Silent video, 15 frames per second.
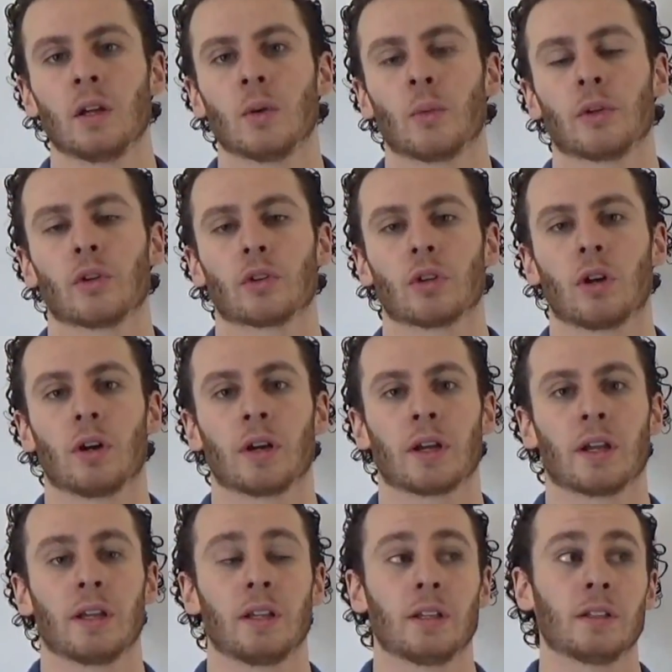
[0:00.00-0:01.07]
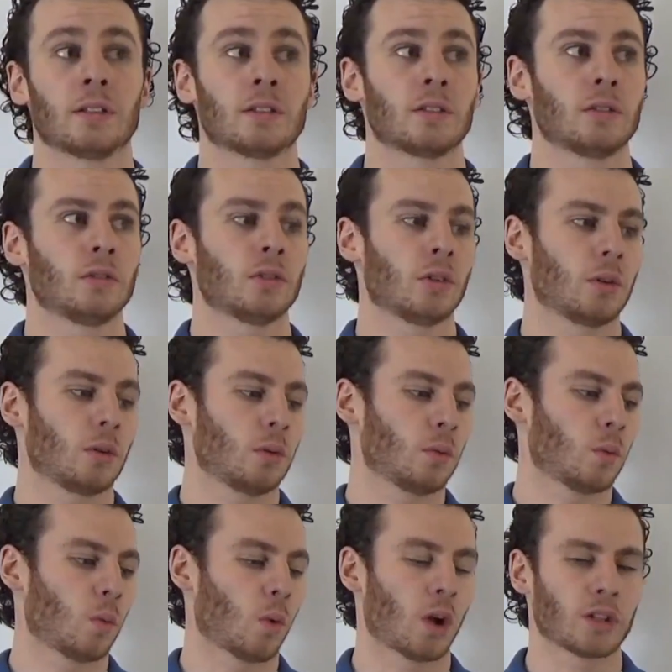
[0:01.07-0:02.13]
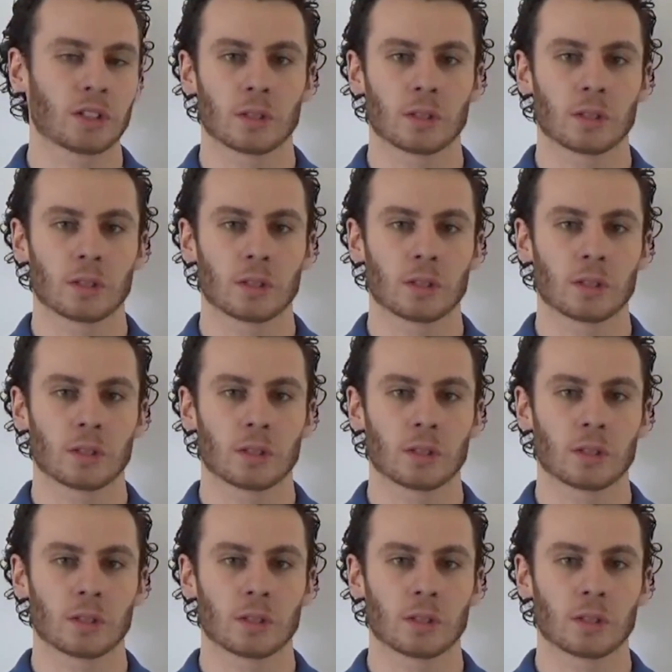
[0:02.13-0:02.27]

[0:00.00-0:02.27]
When your dog wants